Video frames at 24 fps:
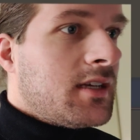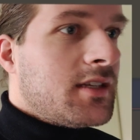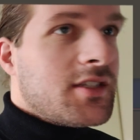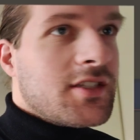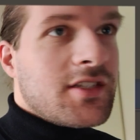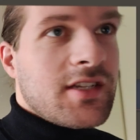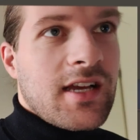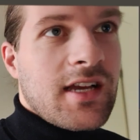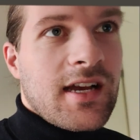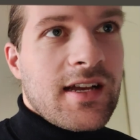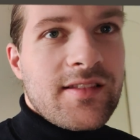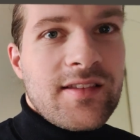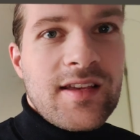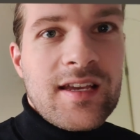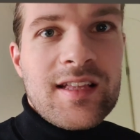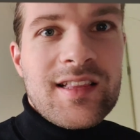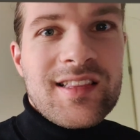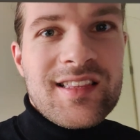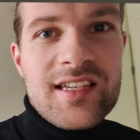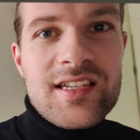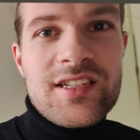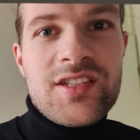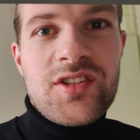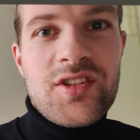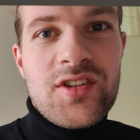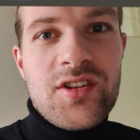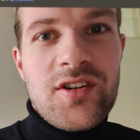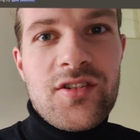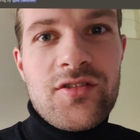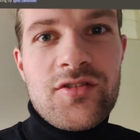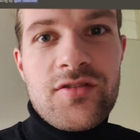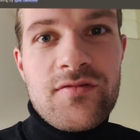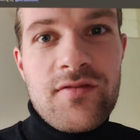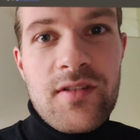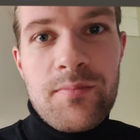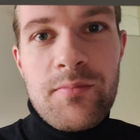So yeah, I think this
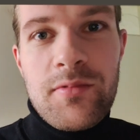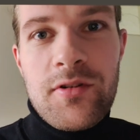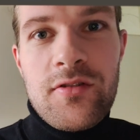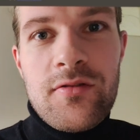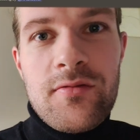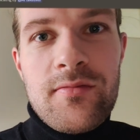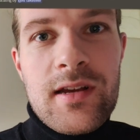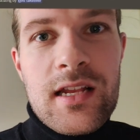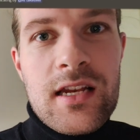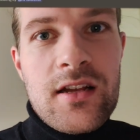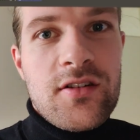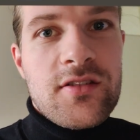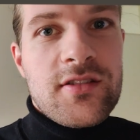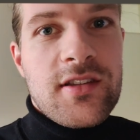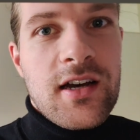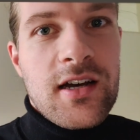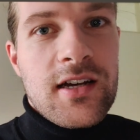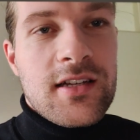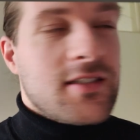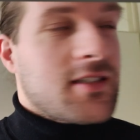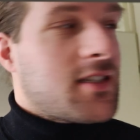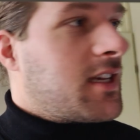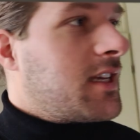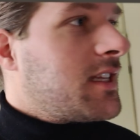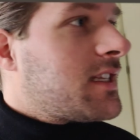shows what Blue Willow does.